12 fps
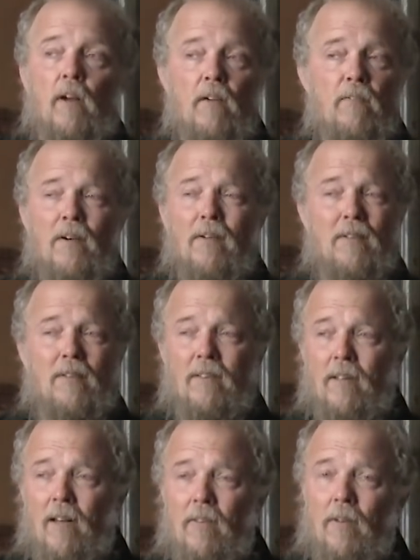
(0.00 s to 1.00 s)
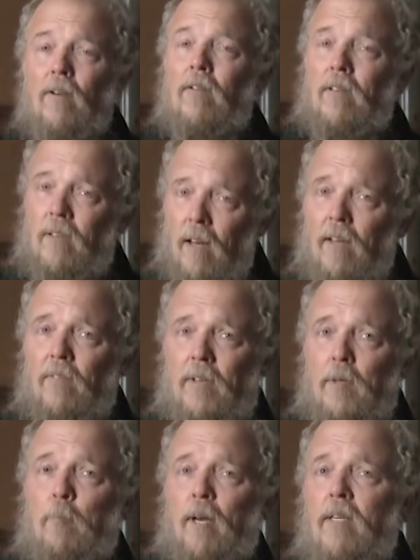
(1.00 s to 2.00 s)
And I found there are a lot of
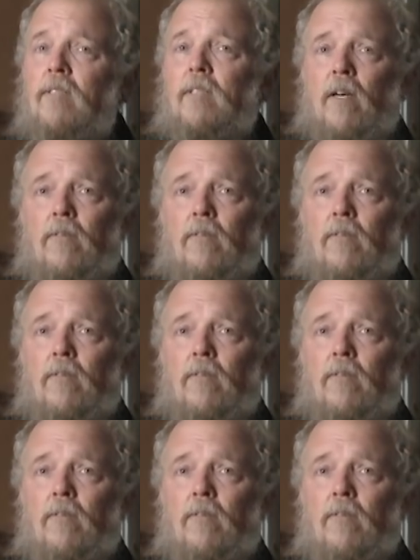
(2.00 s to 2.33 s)
independents